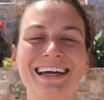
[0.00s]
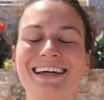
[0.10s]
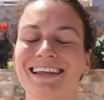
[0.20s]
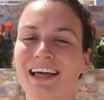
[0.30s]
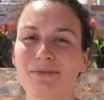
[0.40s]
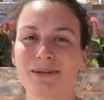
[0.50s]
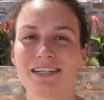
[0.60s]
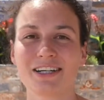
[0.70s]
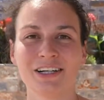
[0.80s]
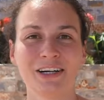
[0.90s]
He allowed me
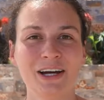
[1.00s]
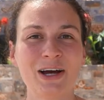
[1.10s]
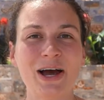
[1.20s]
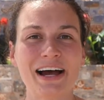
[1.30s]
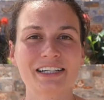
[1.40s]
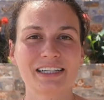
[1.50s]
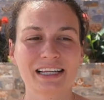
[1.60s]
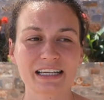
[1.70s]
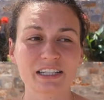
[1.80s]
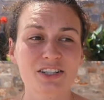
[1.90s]
to actually
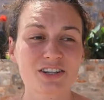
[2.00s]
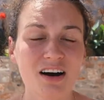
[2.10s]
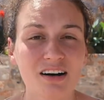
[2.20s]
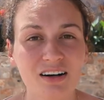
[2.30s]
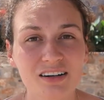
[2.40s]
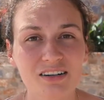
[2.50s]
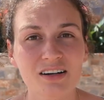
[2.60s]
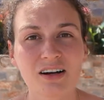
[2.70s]
like talk,